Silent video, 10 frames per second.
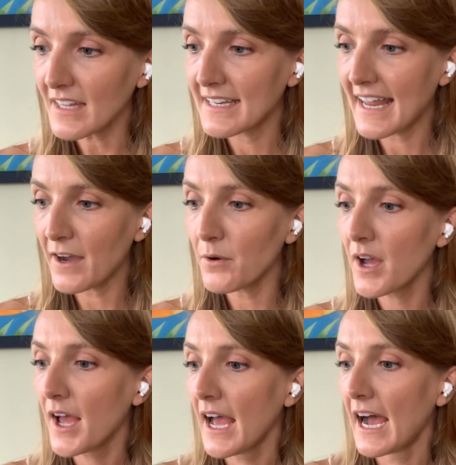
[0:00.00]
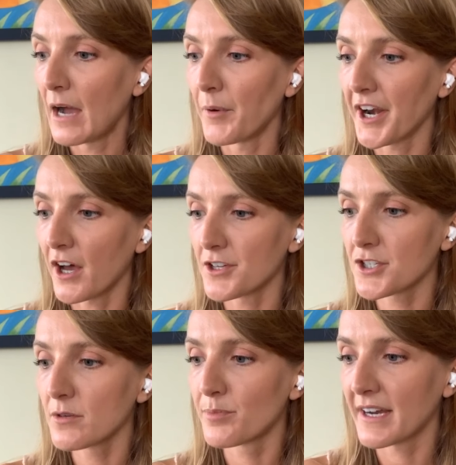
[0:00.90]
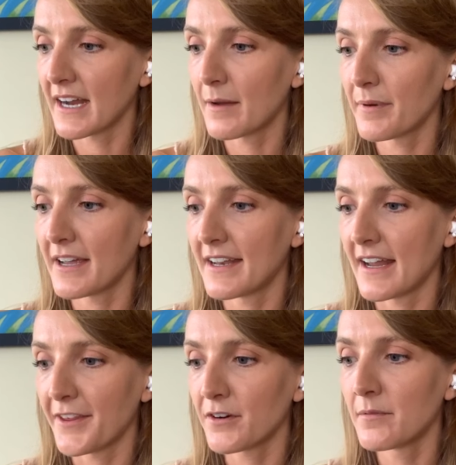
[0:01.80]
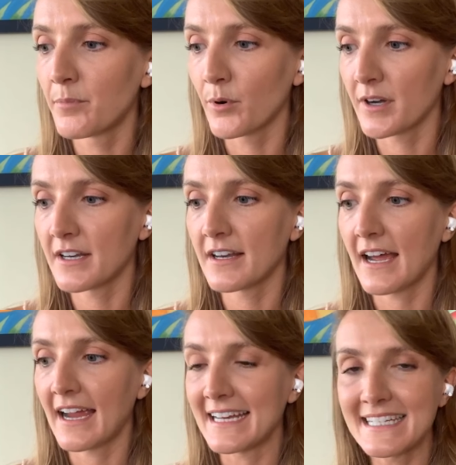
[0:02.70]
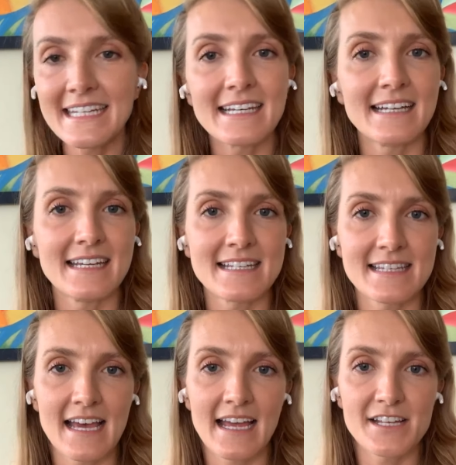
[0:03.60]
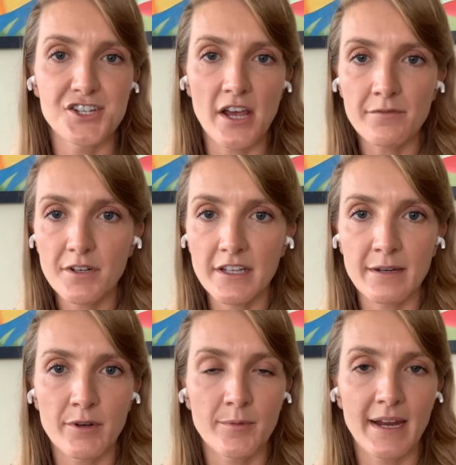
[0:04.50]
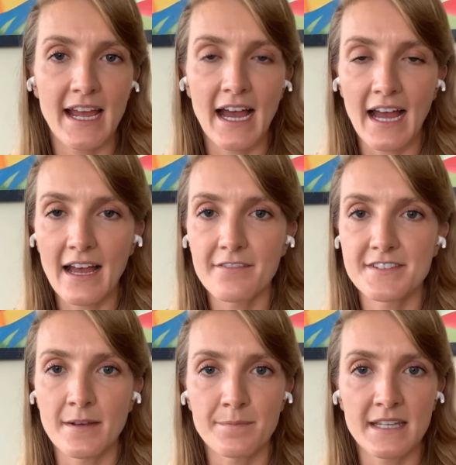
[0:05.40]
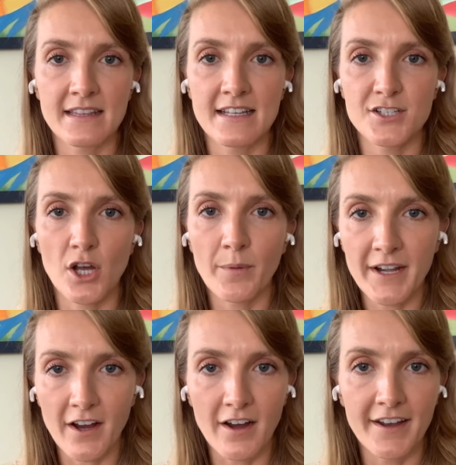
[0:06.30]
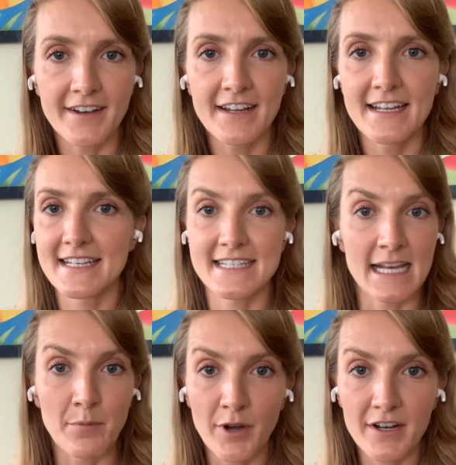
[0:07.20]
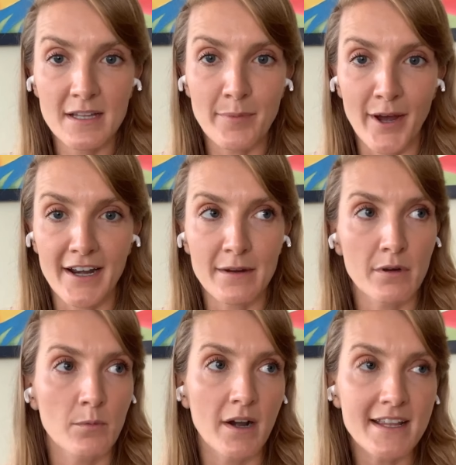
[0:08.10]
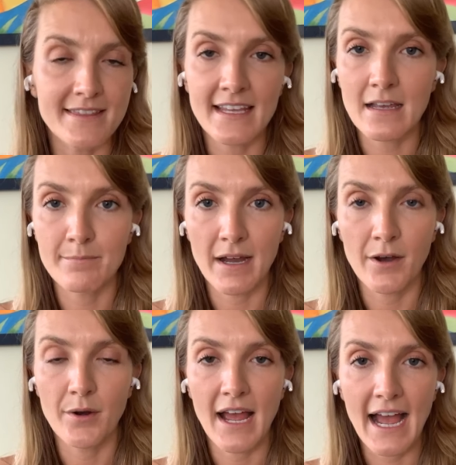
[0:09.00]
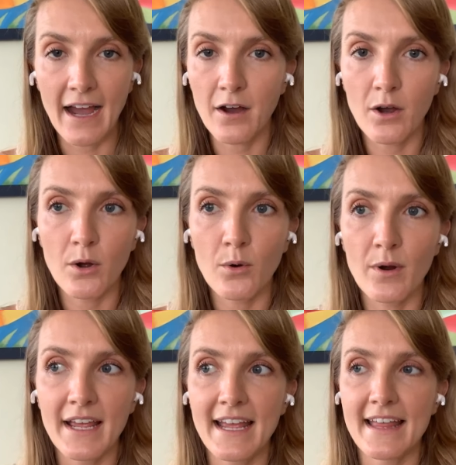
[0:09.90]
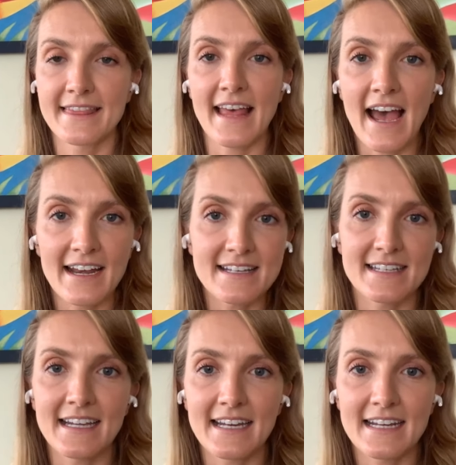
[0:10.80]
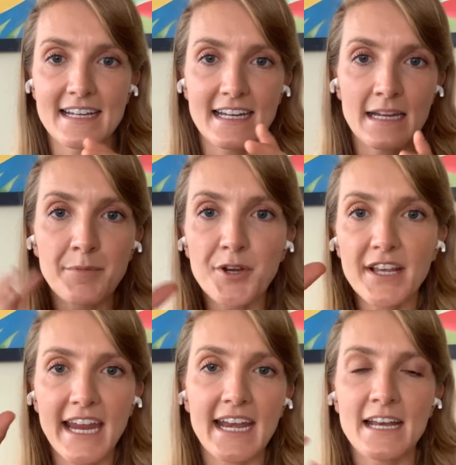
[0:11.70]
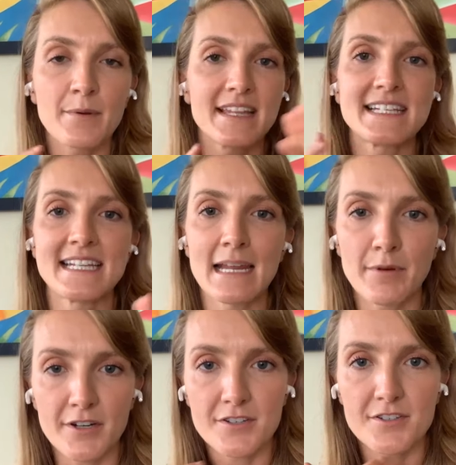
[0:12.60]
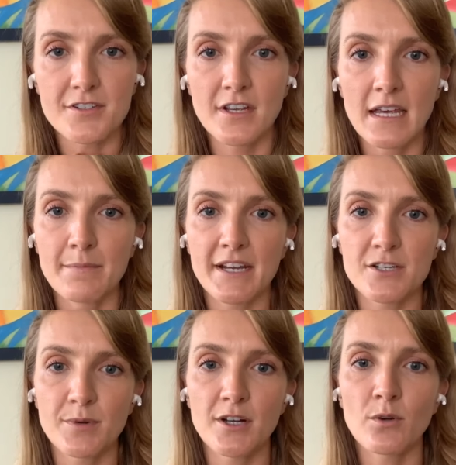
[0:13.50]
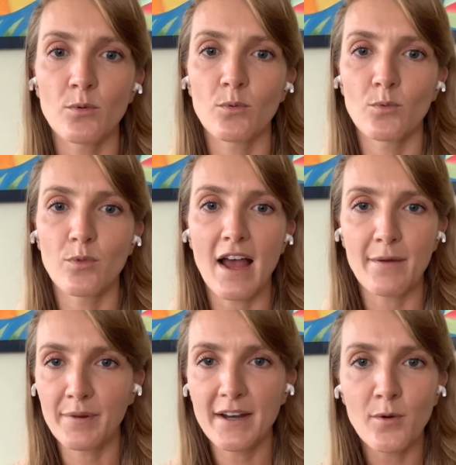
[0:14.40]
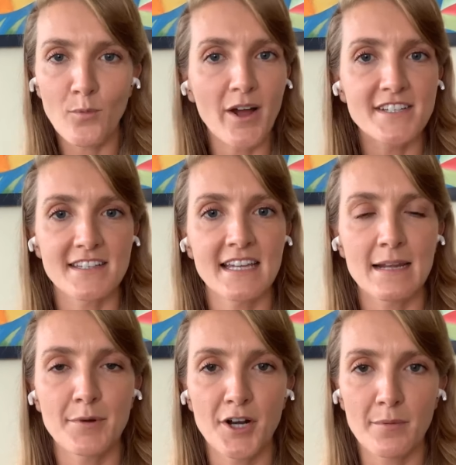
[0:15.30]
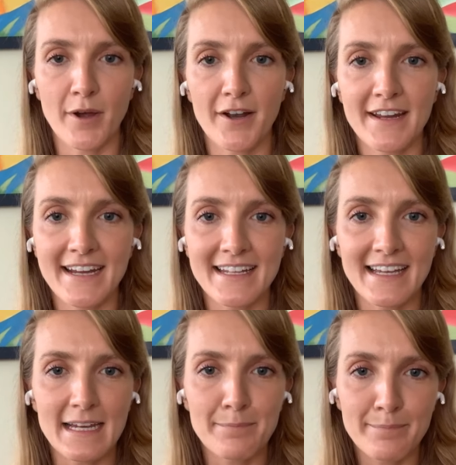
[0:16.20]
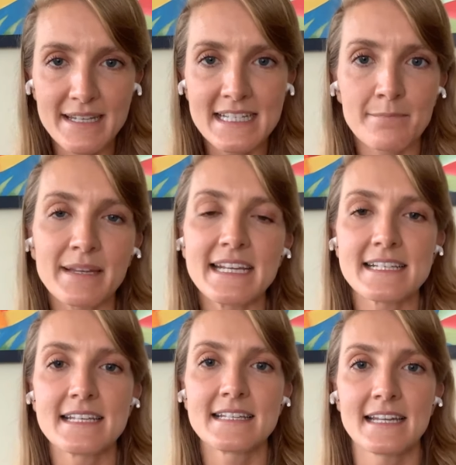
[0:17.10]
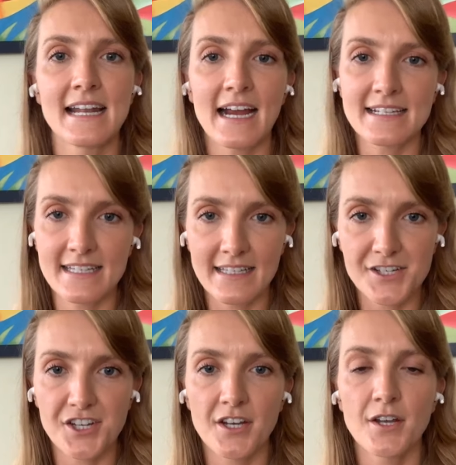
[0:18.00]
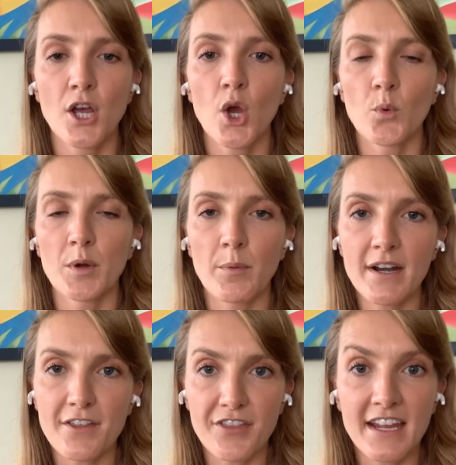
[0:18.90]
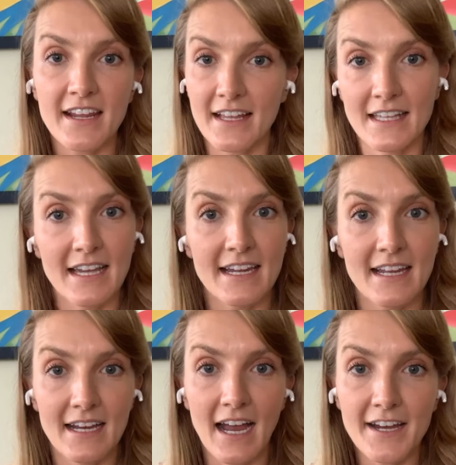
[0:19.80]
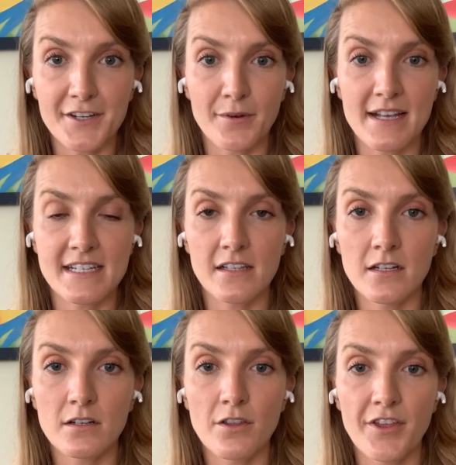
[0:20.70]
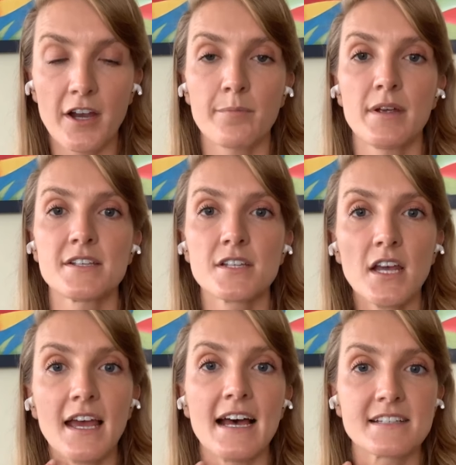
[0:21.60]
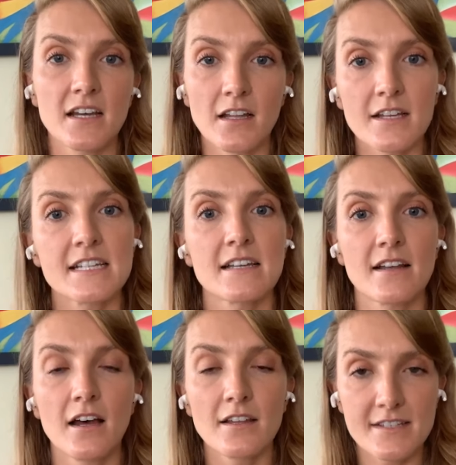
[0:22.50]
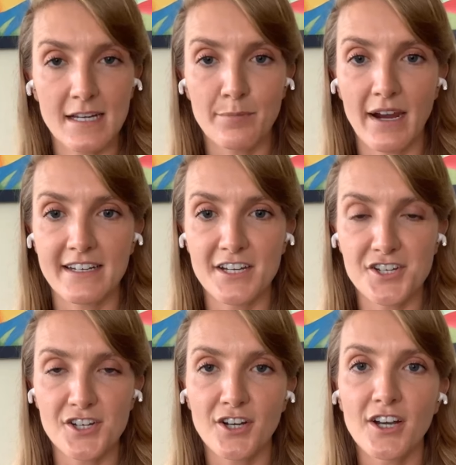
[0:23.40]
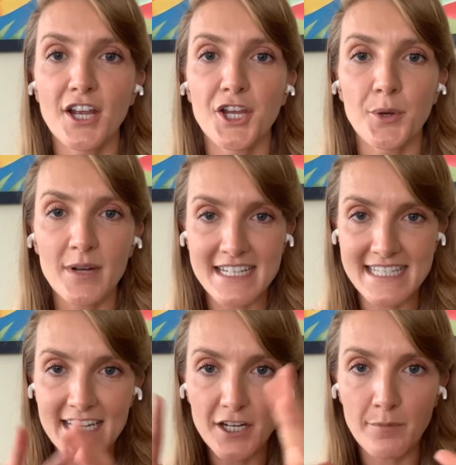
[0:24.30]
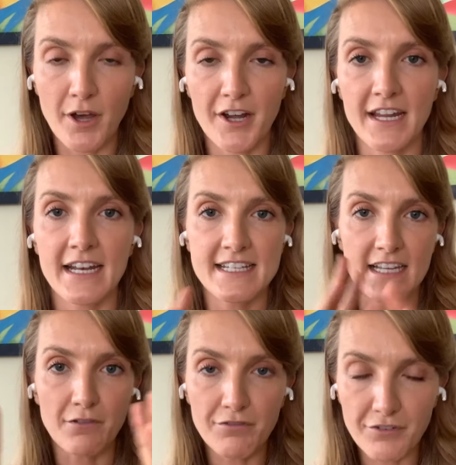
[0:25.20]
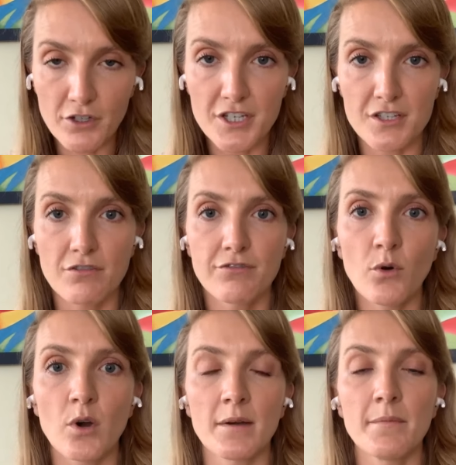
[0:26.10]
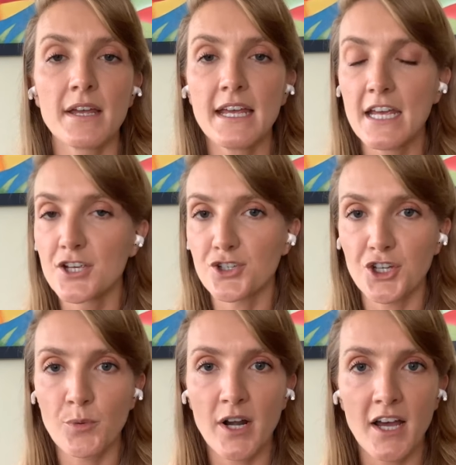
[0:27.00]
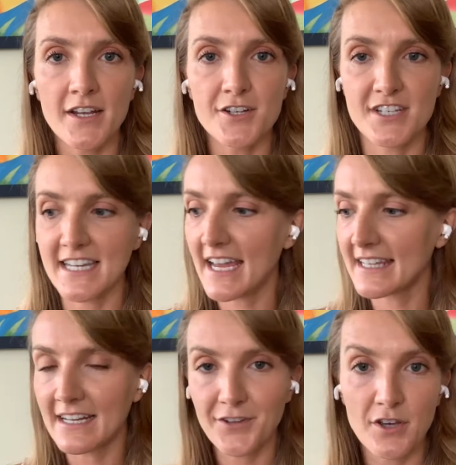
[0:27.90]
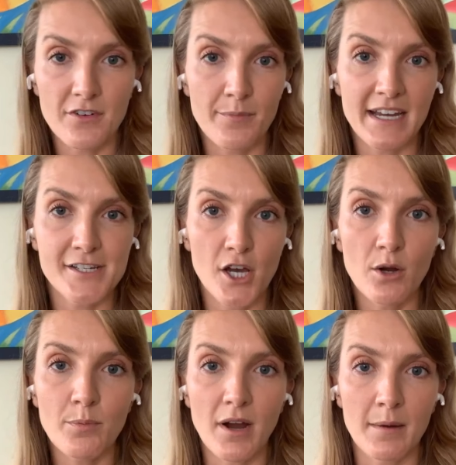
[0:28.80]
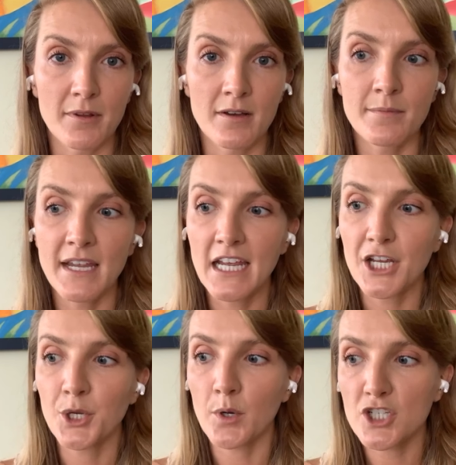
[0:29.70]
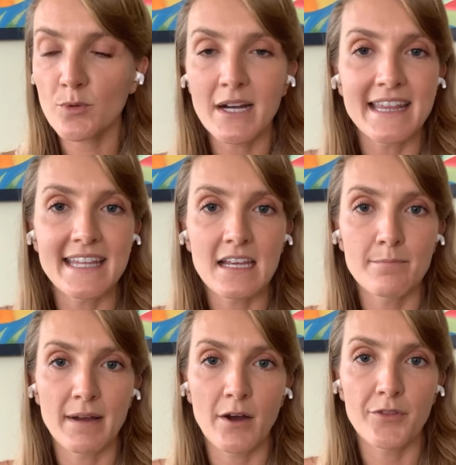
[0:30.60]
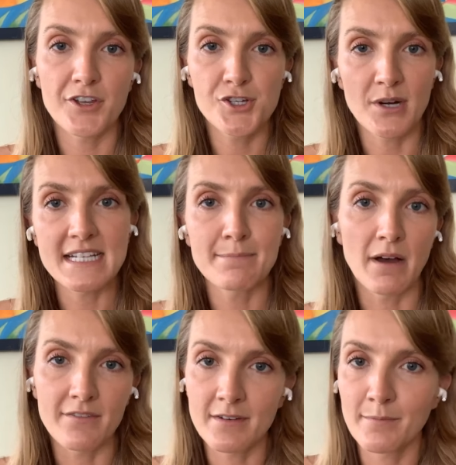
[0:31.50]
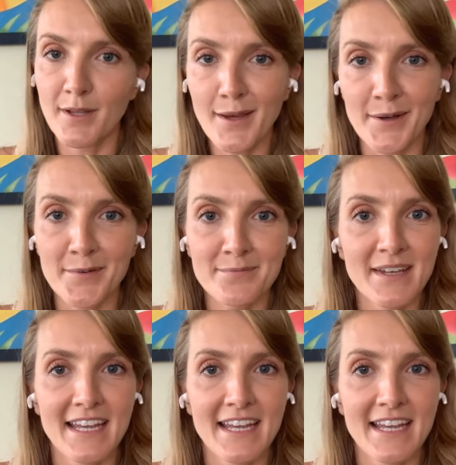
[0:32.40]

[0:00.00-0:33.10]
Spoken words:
Now, I want to also bring up another important idea is that generally when we have something that's going on somewhere in the body, we want to think about how that is like communicating with its neighbors, because we don't want to think about our body in like bits and pieces and in isolation. We want to think like I do as a clinical therapist, as a holistic practitioner. You want to see your body in its like fullest form. So you want to understand that if you have a big toe problem, you also want to think about the joints above and below.